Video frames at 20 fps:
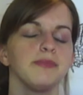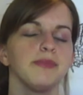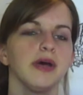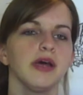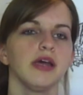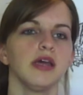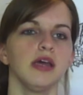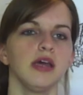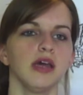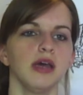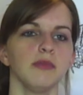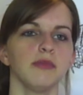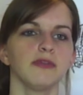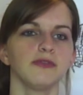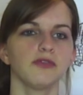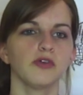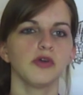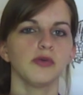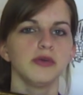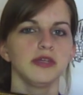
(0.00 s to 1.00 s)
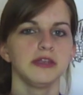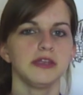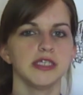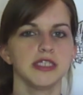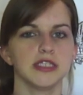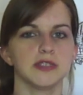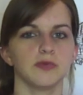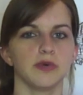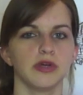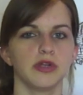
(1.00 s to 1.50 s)
But before you read
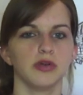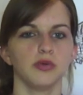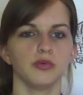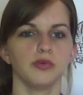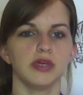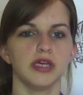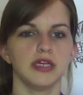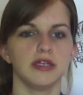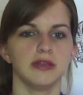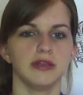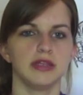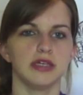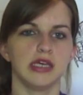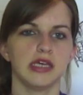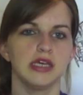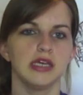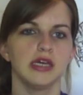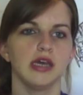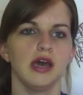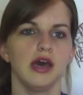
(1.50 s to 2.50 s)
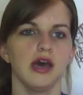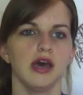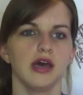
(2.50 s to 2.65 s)
this one, read the